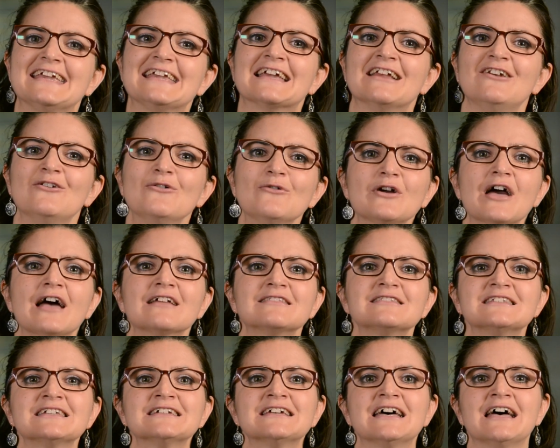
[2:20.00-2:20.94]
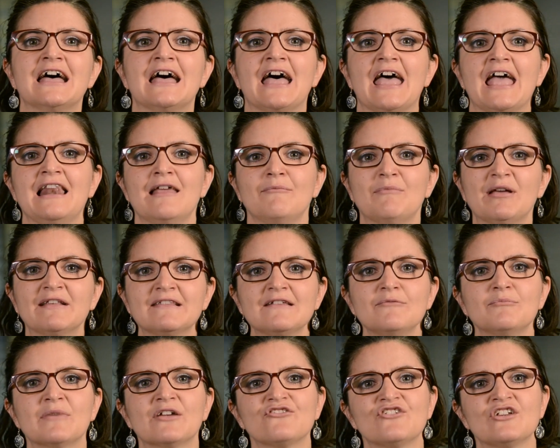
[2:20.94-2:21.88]
take a look at uh,
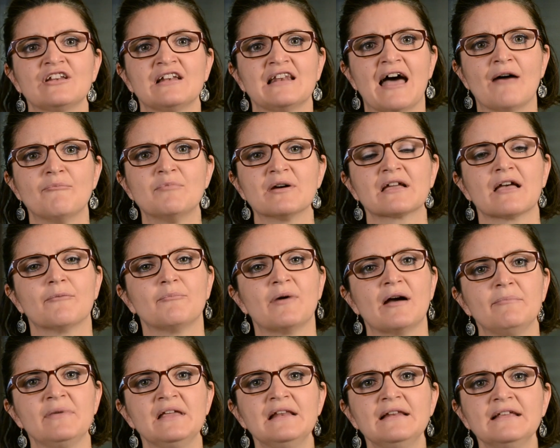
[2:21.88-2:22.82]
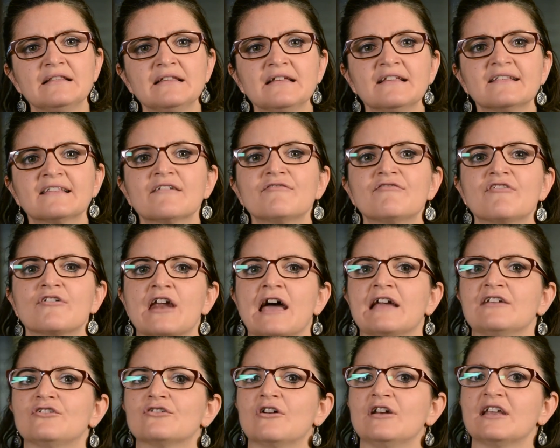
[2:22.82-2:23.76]
LMS Imagine Lab capabilities for
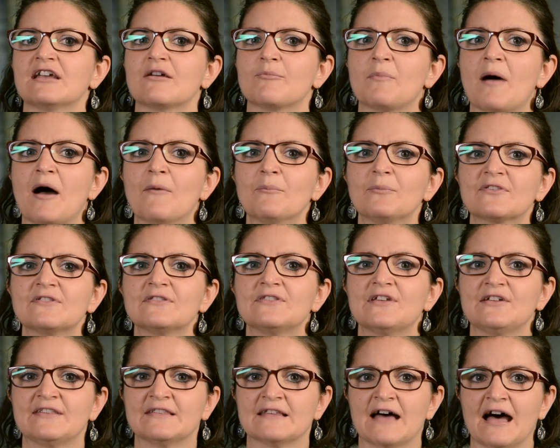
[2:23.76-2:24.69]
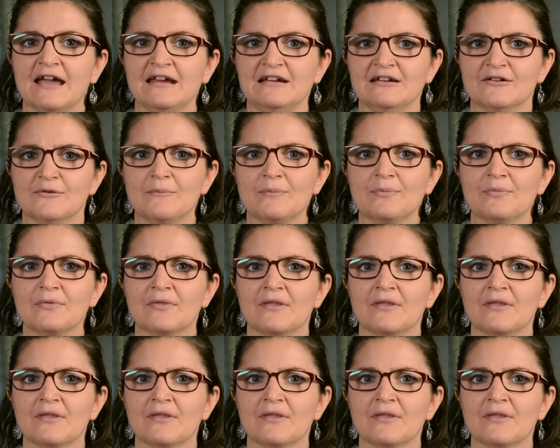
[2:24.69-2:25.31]
hydraulic pumps design.